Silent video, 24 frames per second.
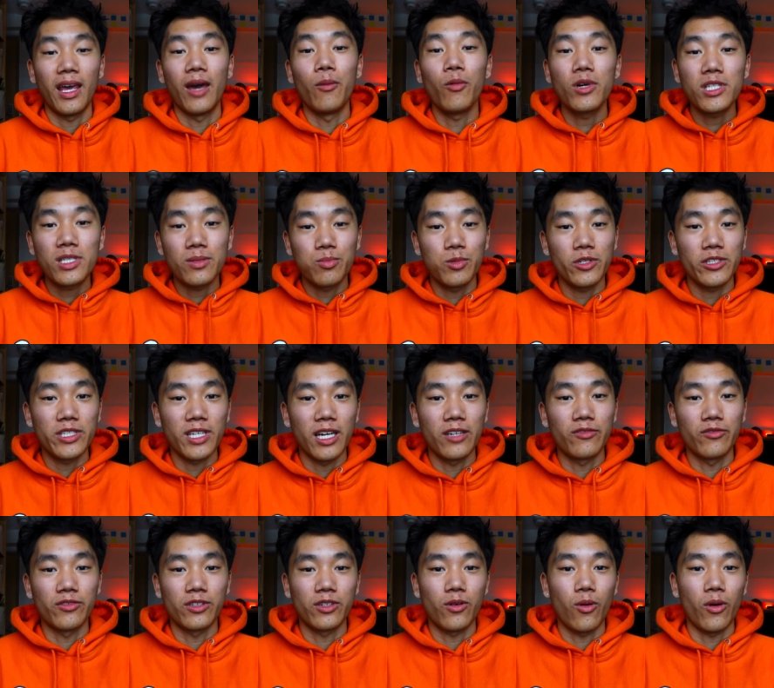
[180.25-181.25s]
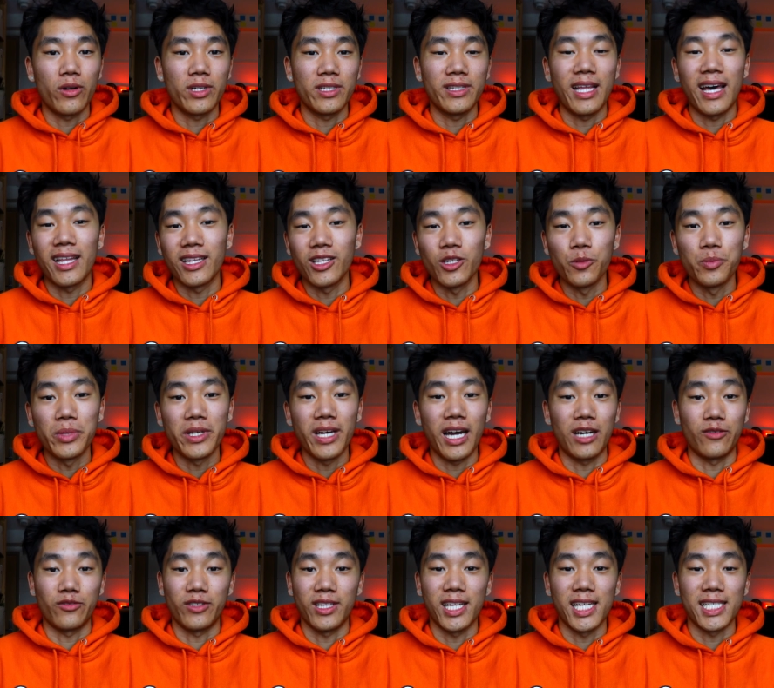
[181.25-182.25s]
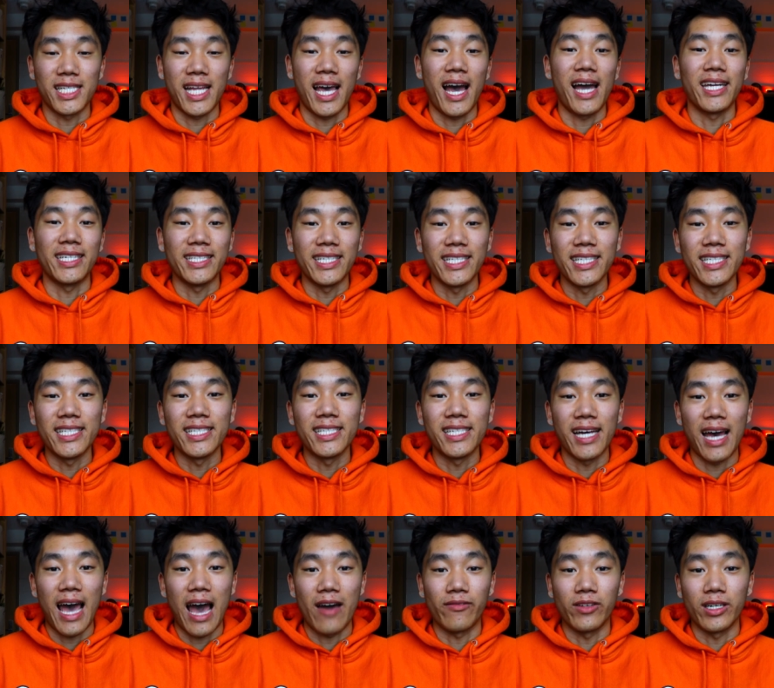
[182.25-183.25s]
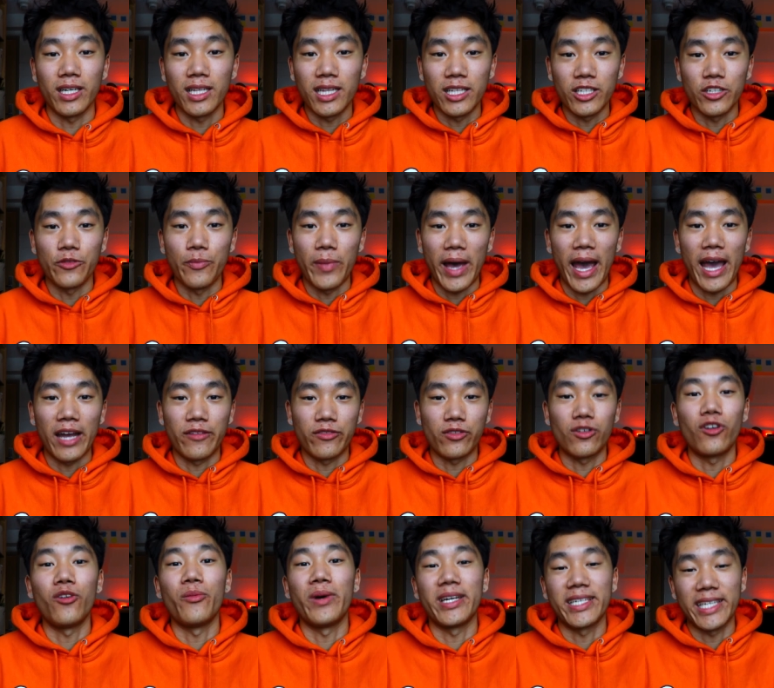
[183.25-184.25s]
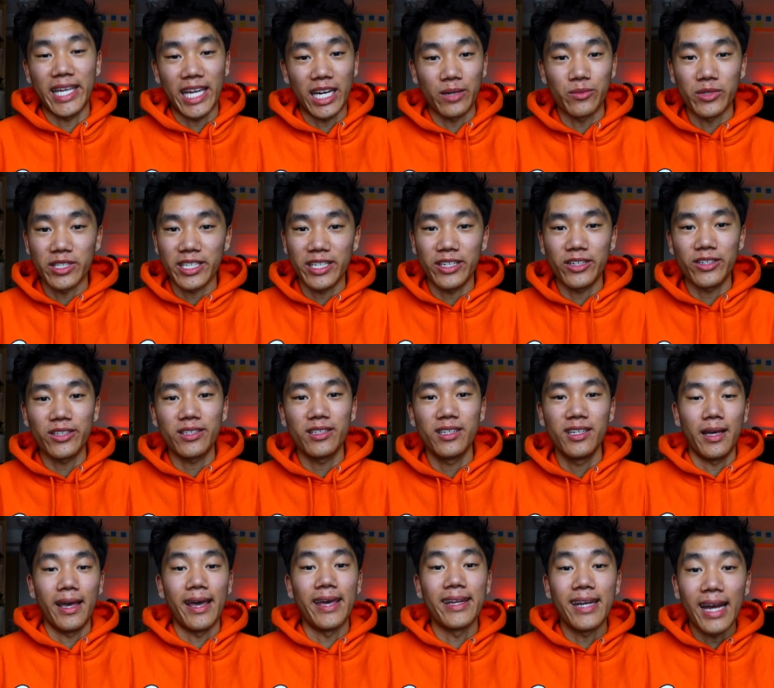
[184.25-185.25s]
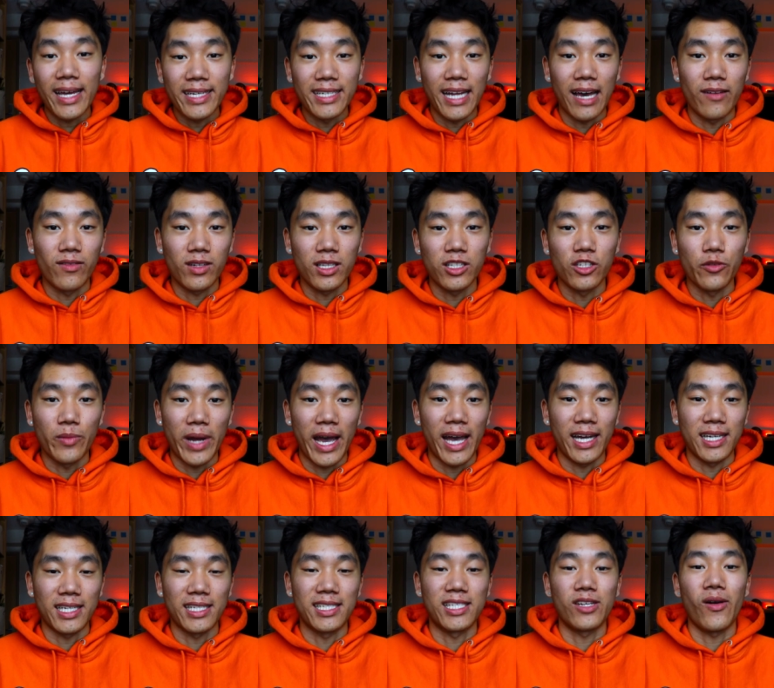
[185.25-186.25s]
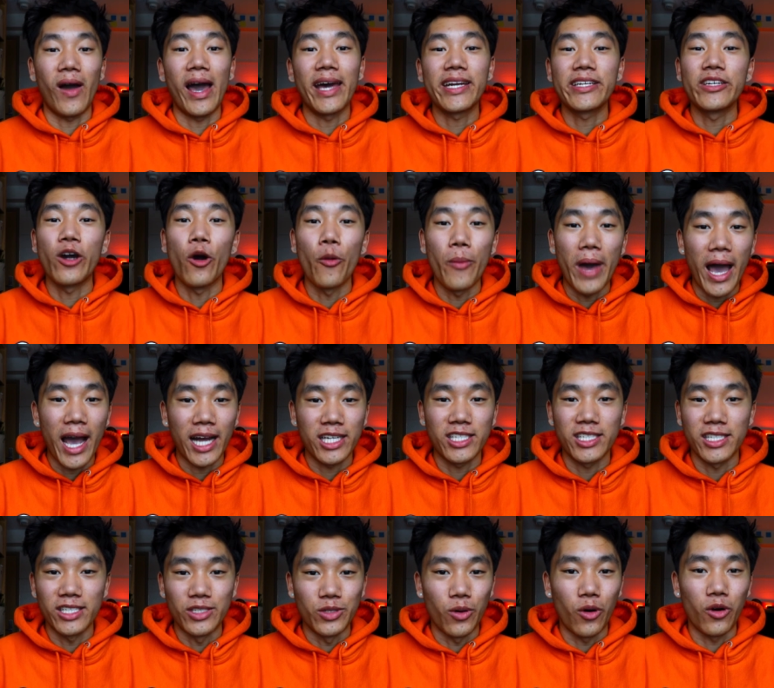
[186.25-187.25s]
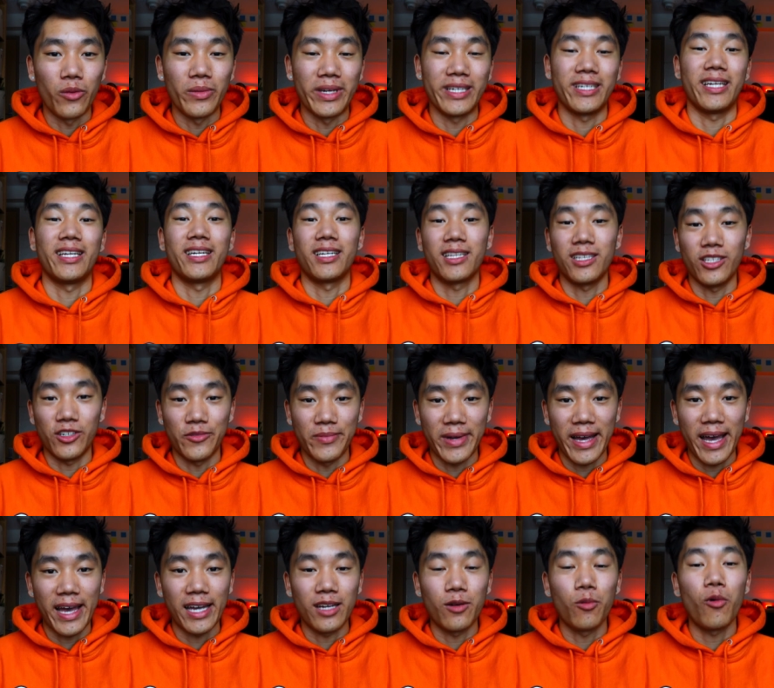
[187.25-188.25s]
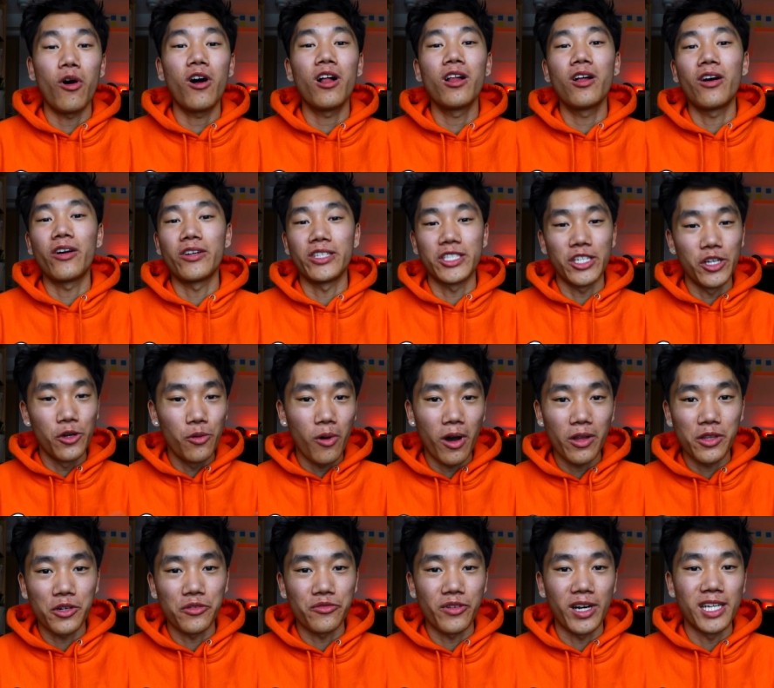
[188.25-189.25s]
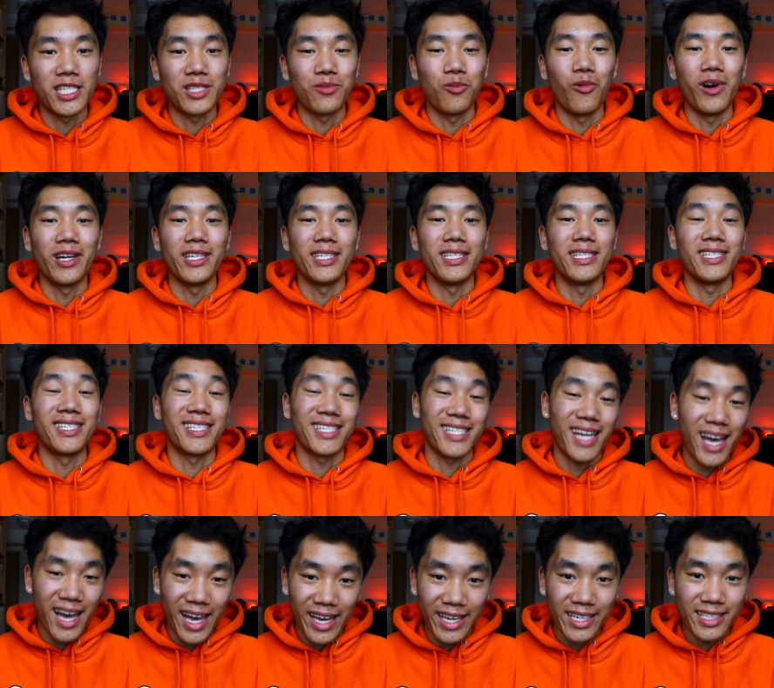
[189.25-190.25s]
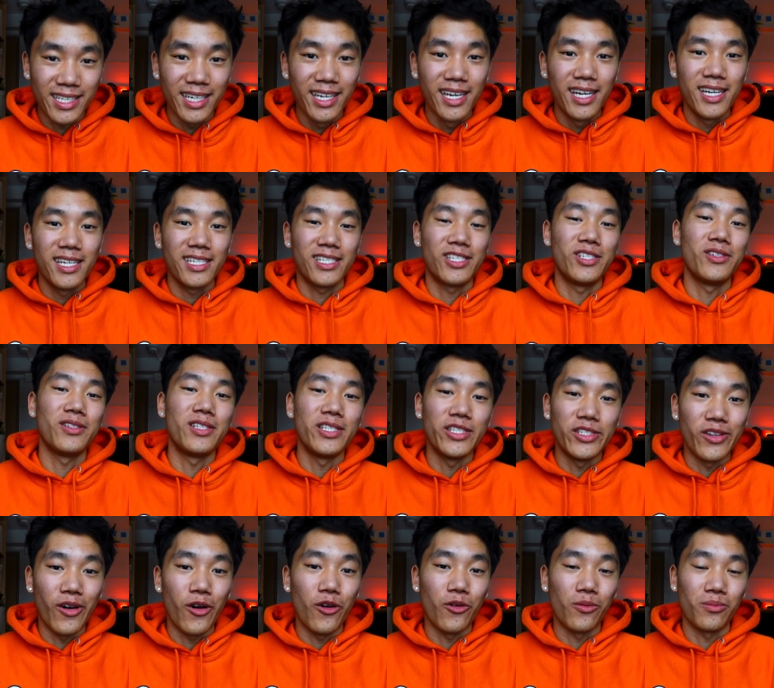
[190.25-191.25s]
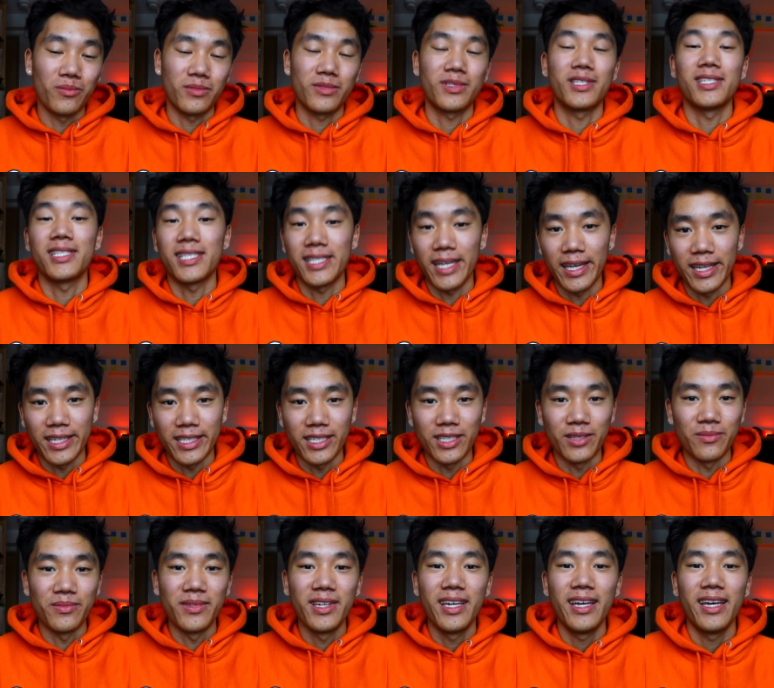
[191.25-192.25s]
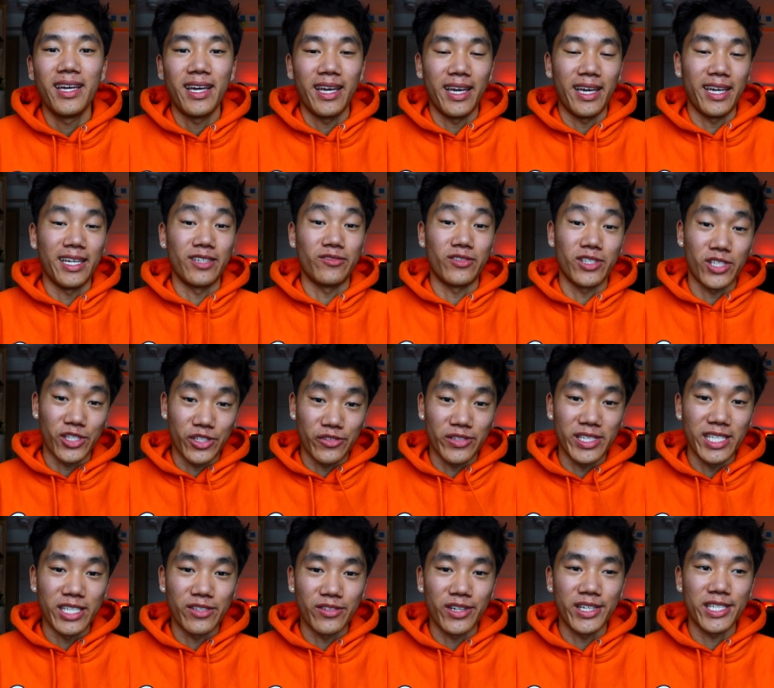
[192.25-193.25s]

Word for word: And once we were done recording that little bit, I realized that I needed to have a clear bag for all my camera gear. And I didn't have a clear bag, and so I had to go back to the dorm and get a clear bag while our two other friends went inside to the Dome Stadium and reserved seats for